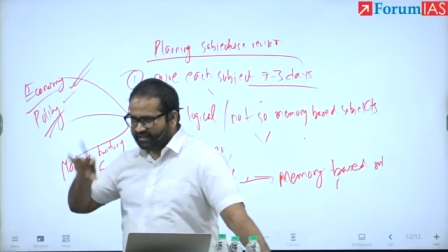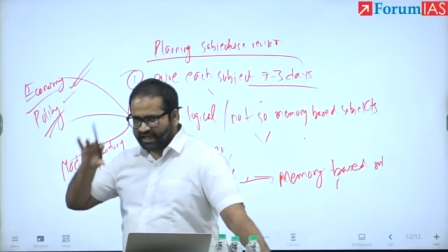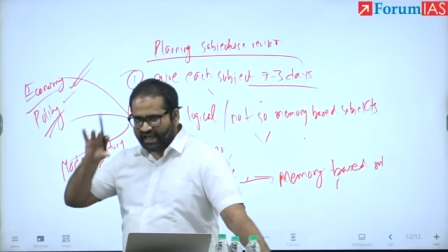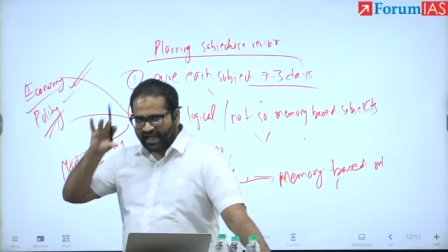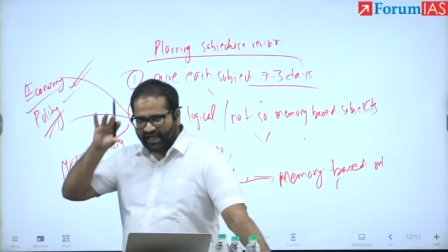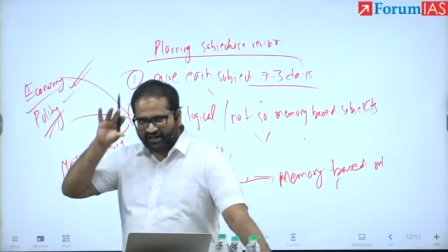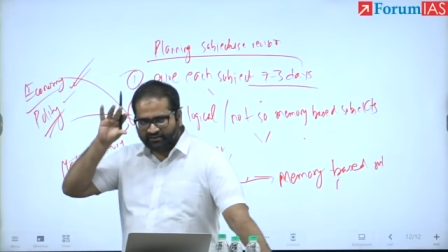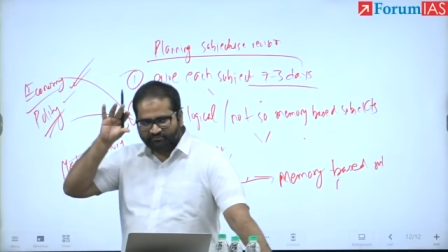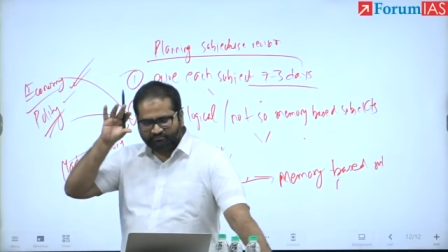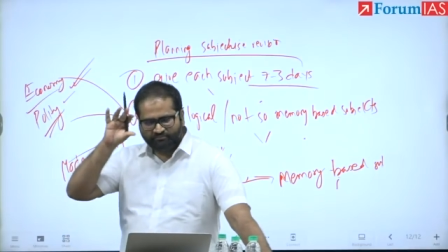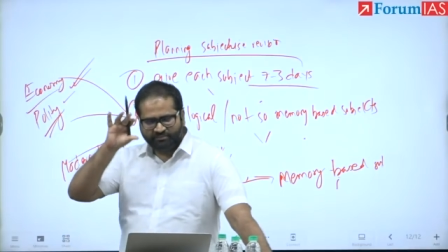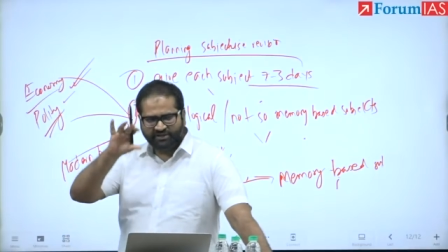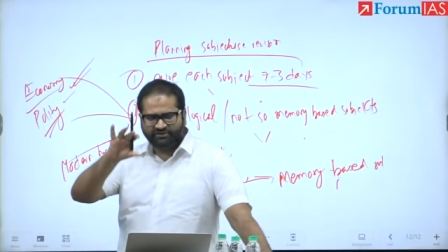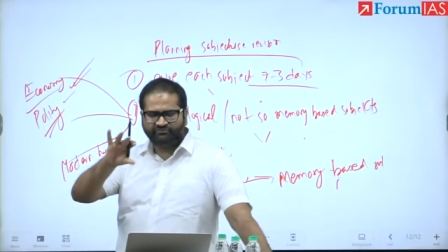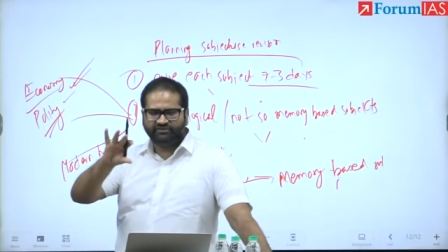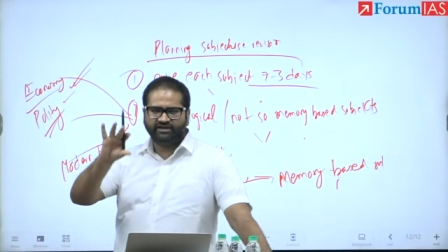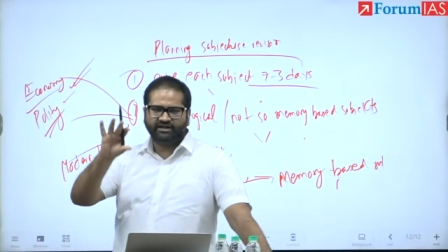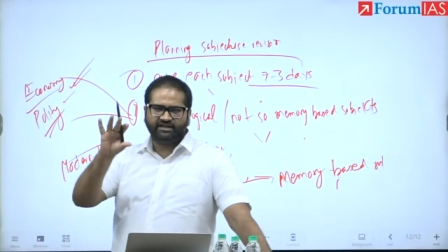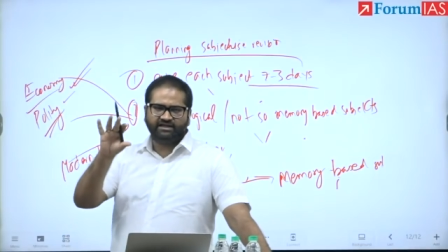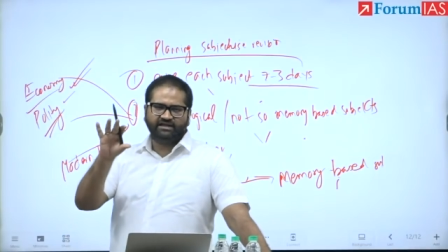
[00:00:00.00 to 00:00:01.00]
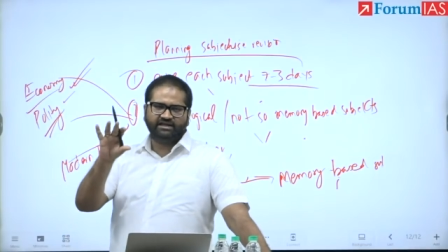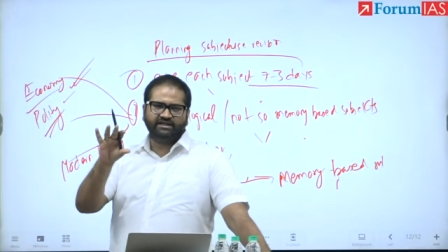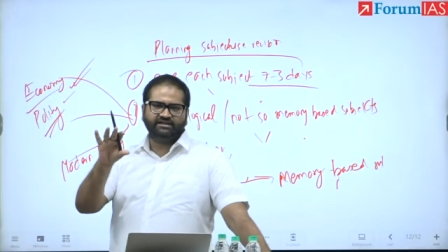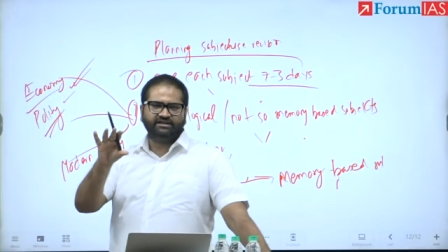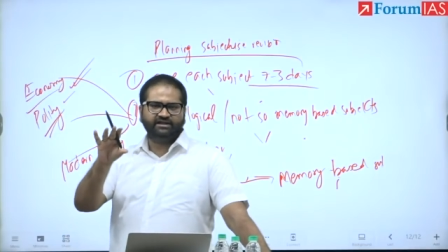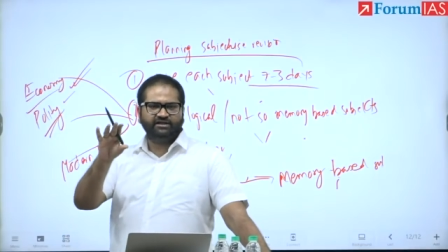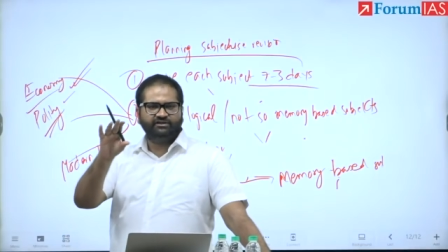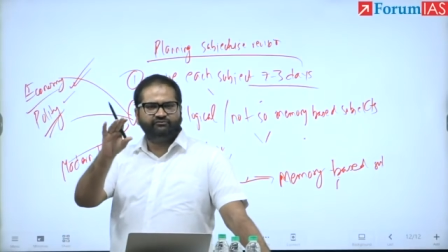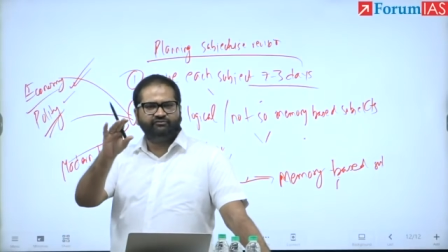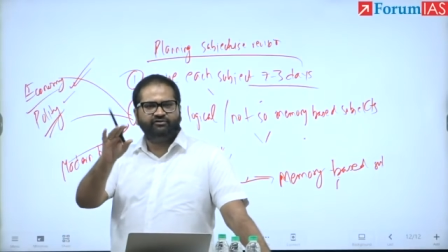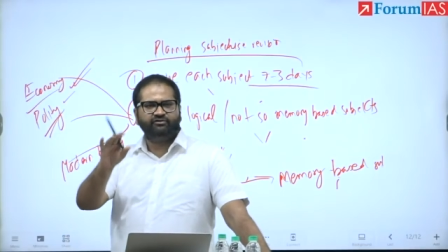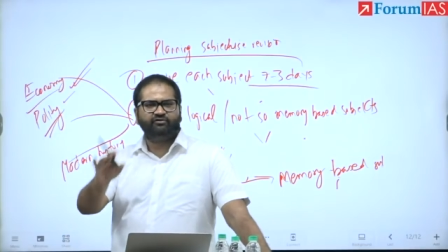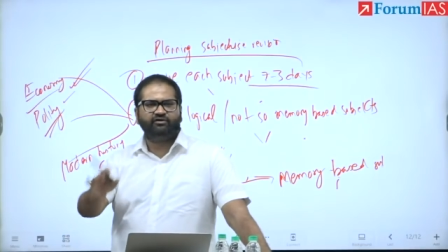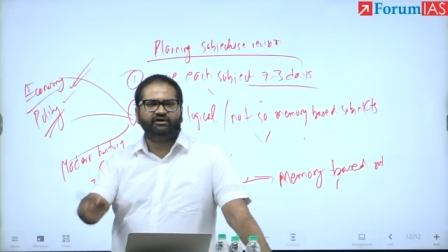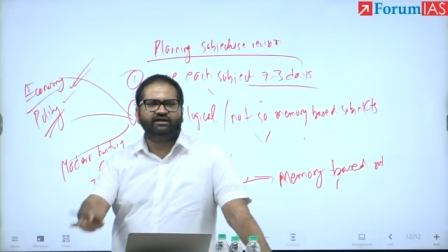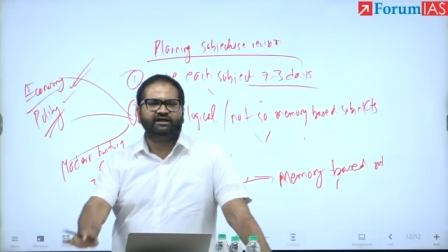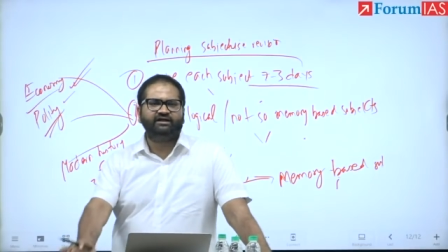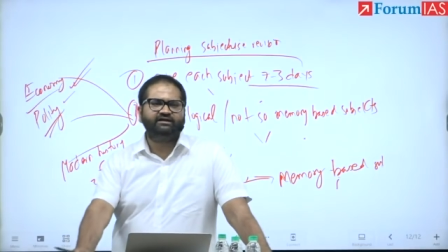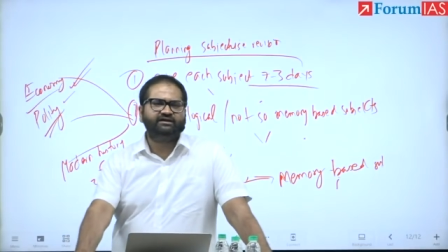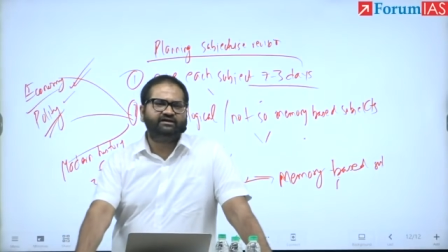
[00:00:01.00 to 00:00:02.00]
and be very clear that you will
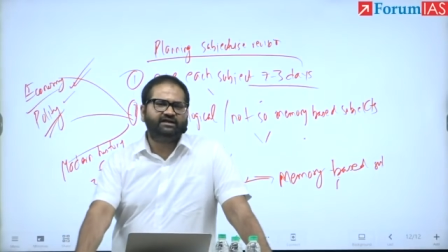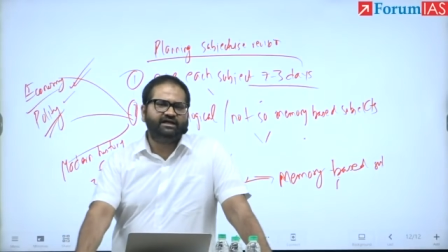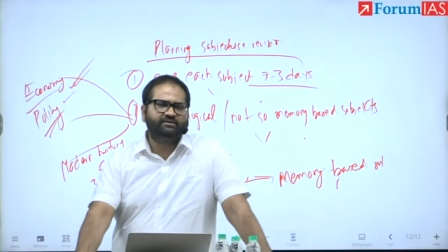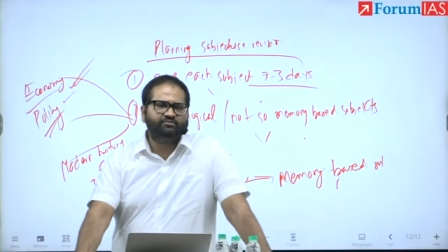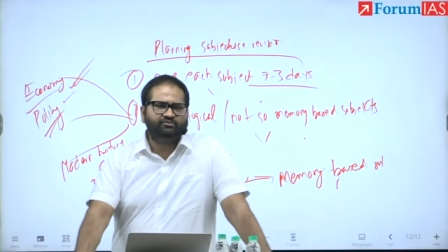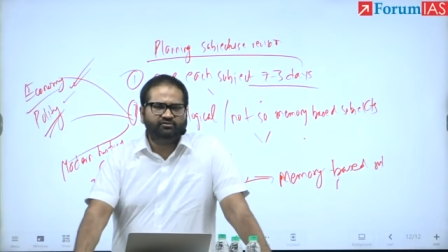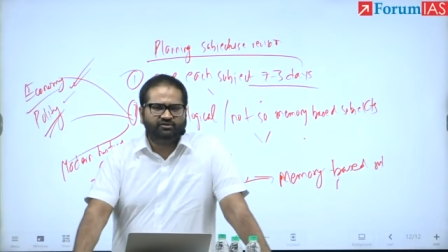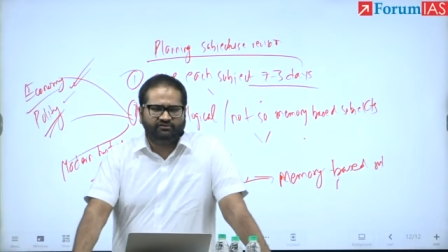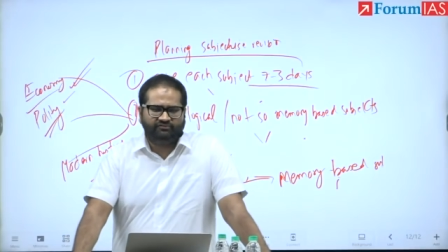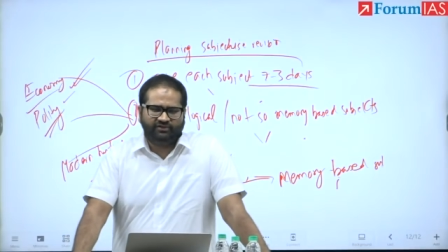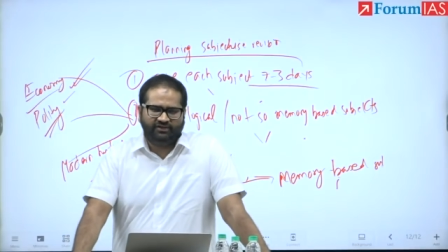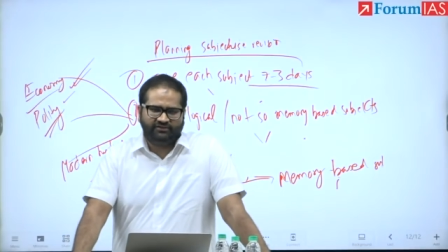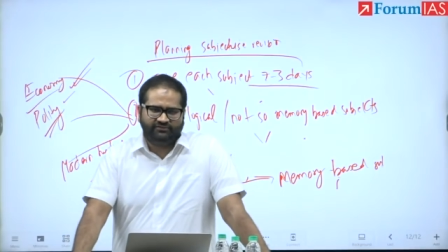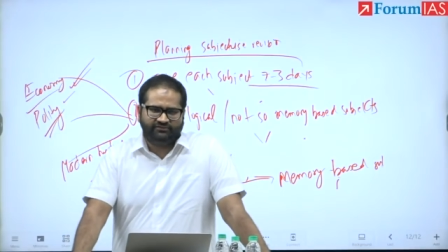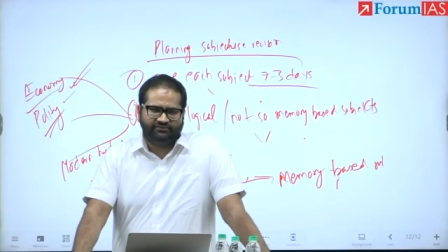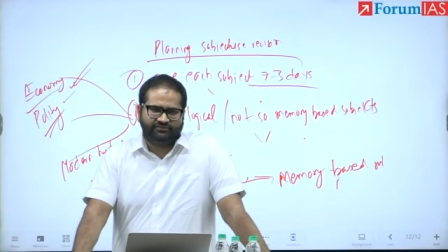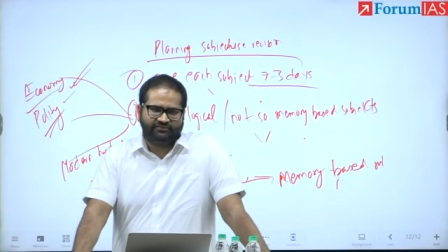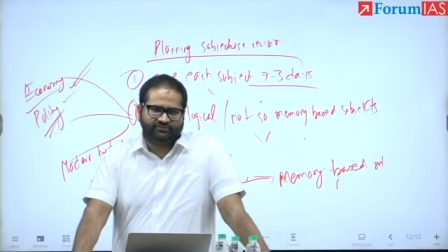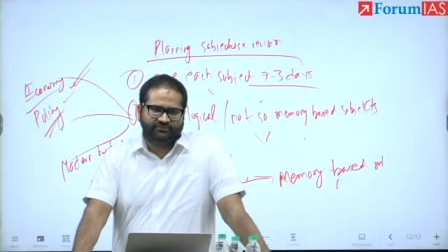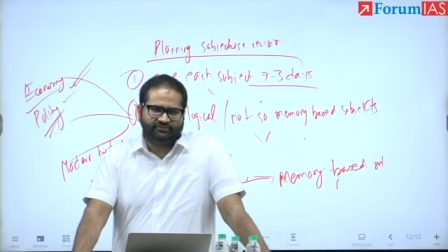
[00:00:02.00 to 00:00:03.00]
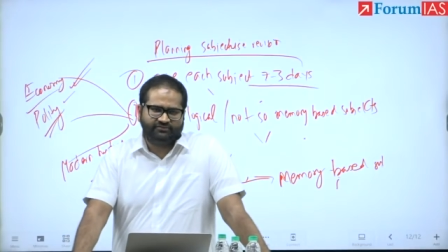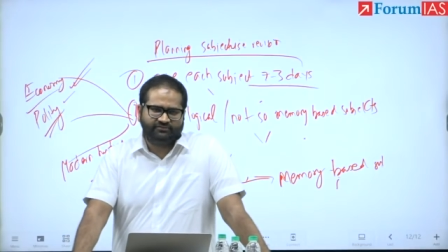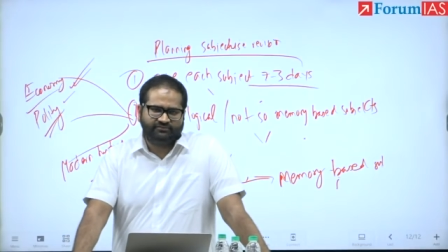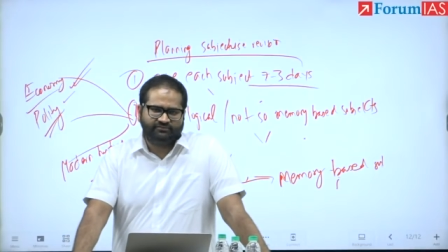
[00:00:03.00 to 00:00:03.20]
not get a time to revise.